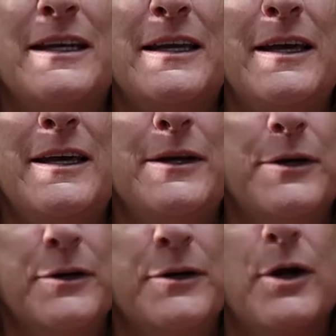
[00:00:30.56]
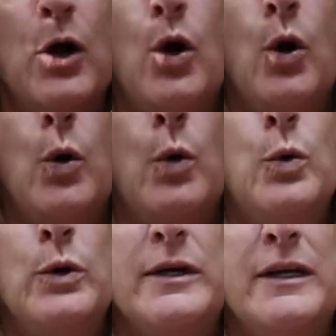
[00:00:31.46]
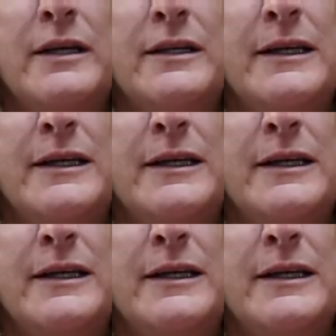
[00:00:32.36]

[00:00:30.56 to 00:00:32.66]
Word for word: in here or in